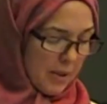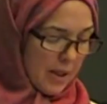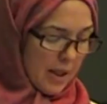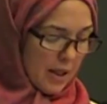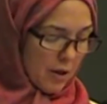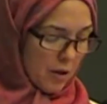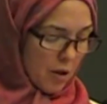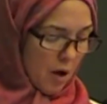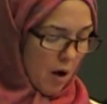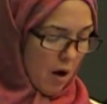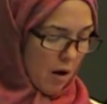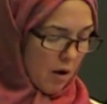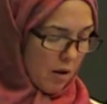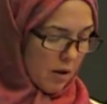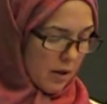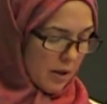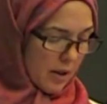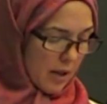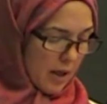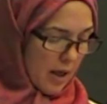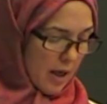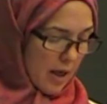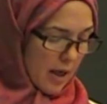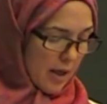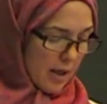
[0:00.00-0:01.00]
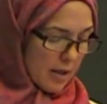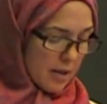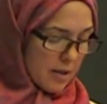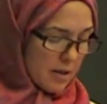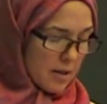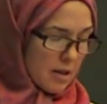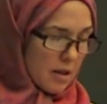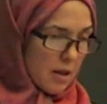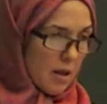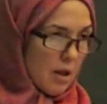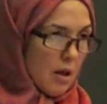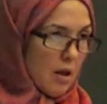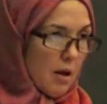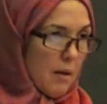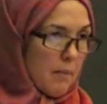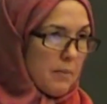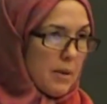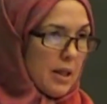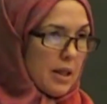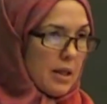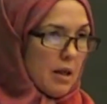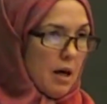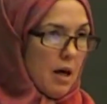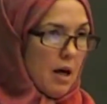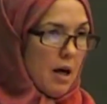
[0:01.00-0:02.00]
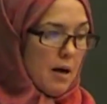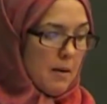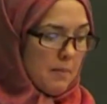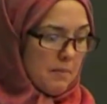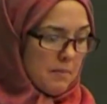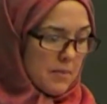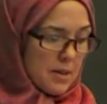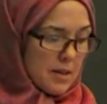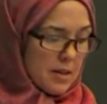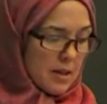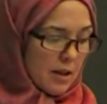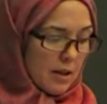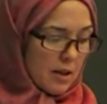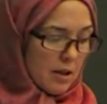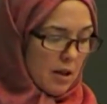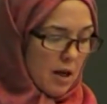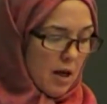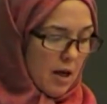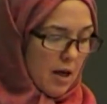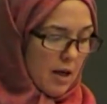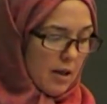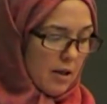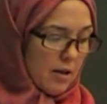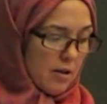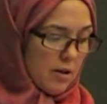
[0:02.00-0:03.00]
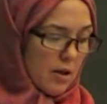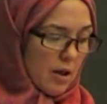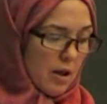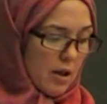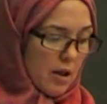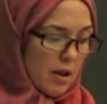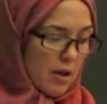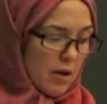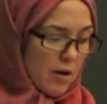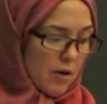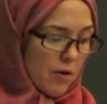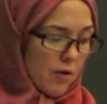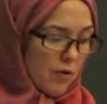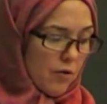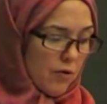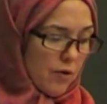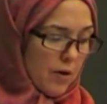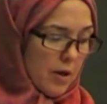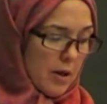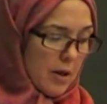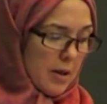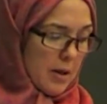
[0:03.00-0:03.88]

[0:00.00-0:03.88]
being colonized becomes a kind of